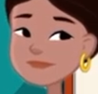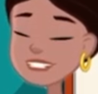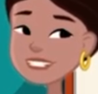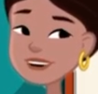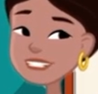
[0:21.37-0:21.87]

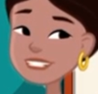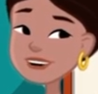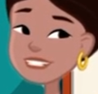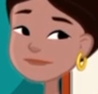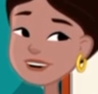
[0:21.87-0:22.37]
Stress
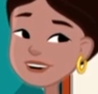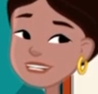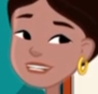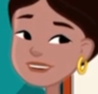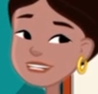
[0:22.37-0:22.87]
is the
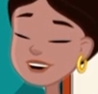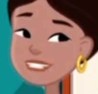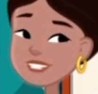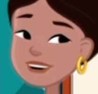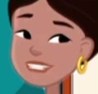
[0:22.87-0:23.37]
body's
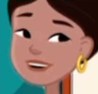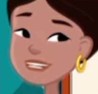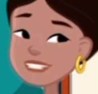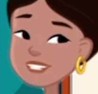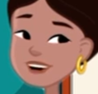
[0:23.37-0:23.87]
reaction to
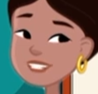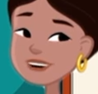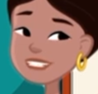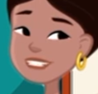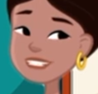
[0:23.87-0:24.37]
any change
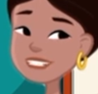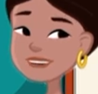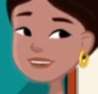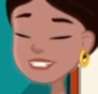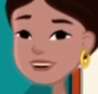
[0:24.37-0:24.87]
that
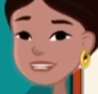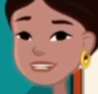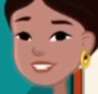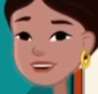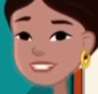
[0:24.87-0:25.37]
requires
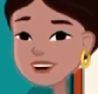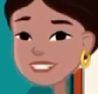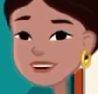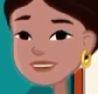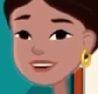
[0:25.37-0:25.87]
any
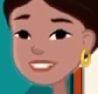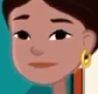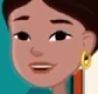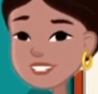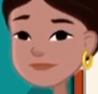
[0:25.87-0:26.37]
adjustments or
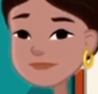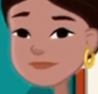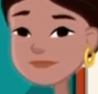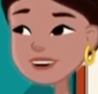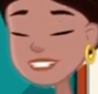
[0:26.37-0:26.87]
response.
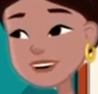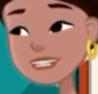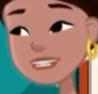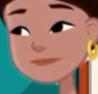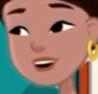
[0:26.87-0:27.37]
It can
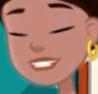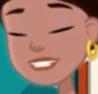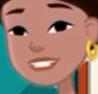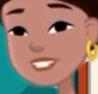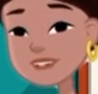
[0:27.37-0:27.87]
be
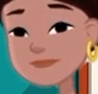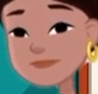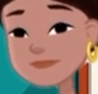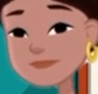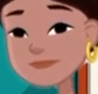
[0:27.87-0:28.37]

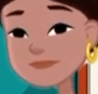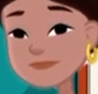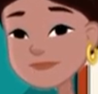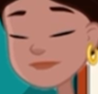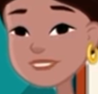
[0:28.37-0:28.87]
emotional,
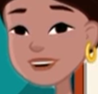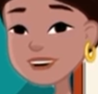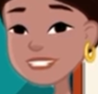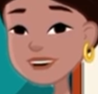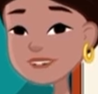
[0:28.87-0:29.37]

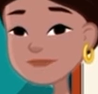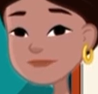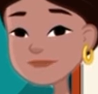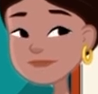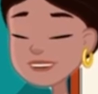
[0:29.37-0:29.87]
physical,
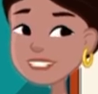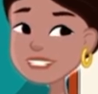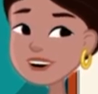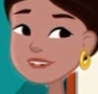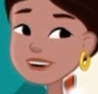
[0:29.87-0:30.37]
or
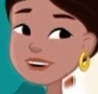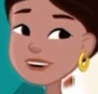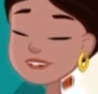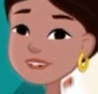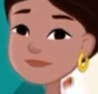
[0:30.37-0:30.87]

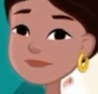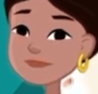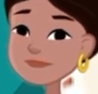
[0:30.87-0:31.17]
psychological.